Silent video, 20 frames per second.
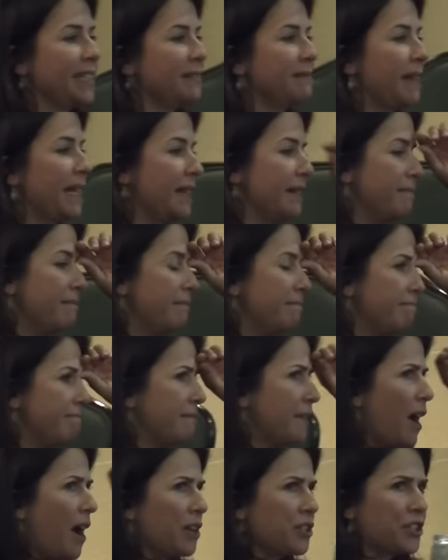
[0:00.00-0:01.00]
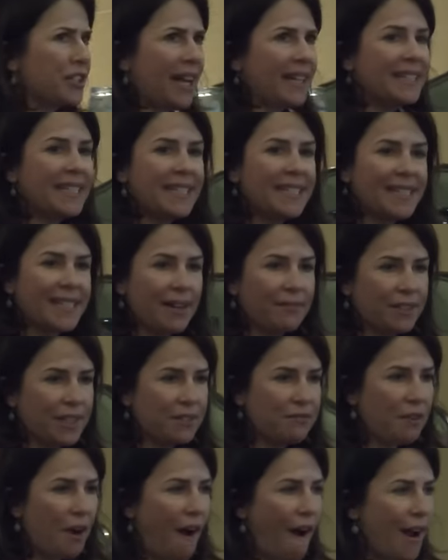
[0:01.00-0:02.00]
in, in, gosh,
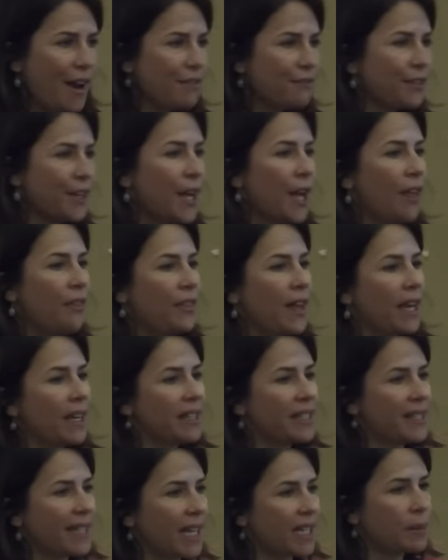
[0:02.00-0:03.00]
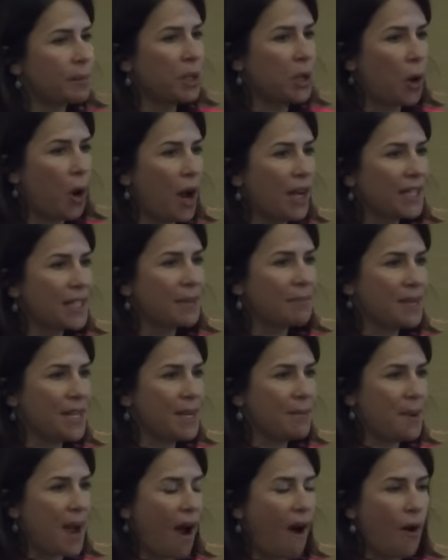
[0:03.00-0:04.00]
1975 that assessment ought to be
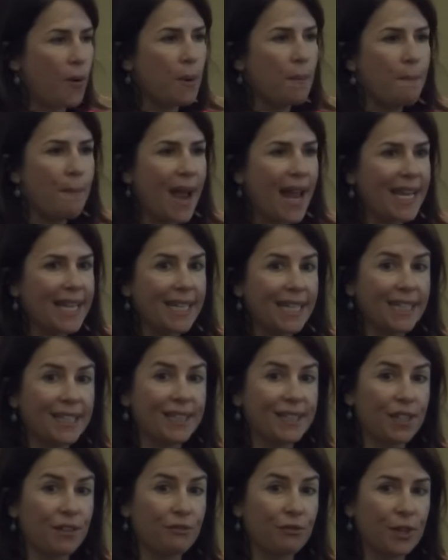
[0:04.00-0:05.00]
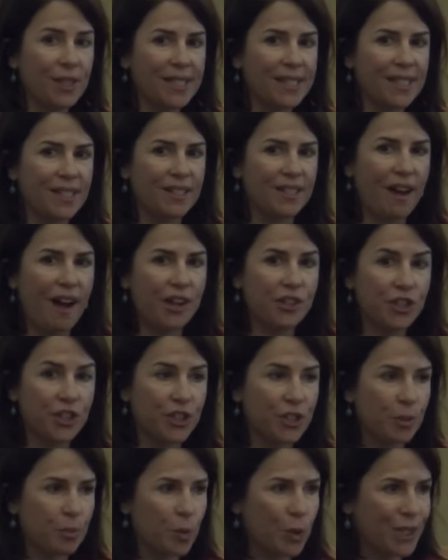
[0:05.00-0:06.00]
about making a difference and not
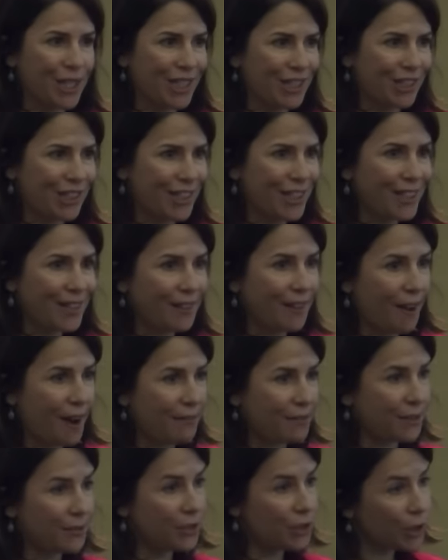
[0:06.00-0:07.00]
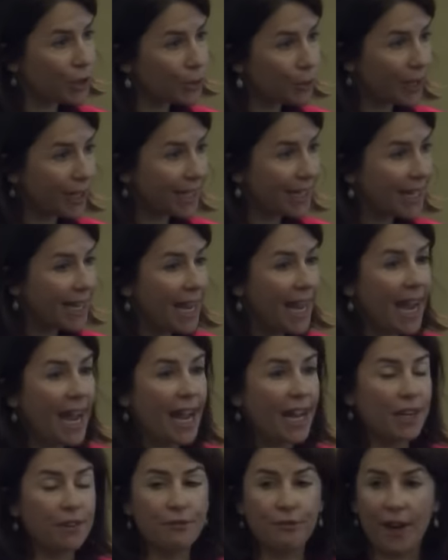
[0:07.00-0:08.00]
just a prediction in the lives of children.
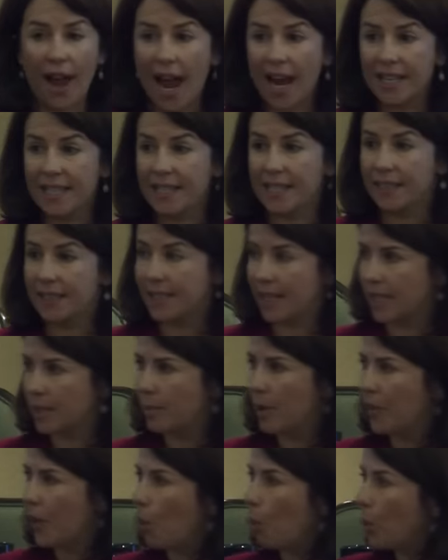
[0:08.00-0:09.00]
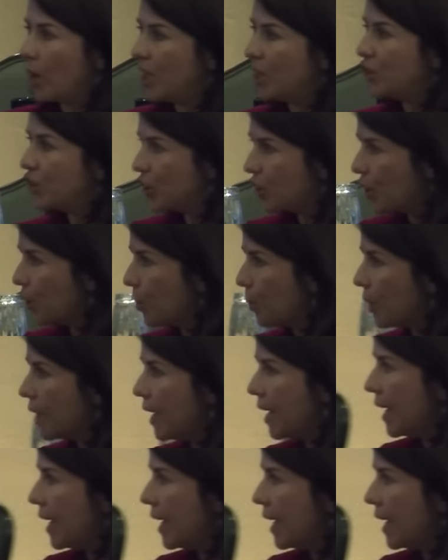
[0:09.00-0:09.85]
And in fact, the assessment that we do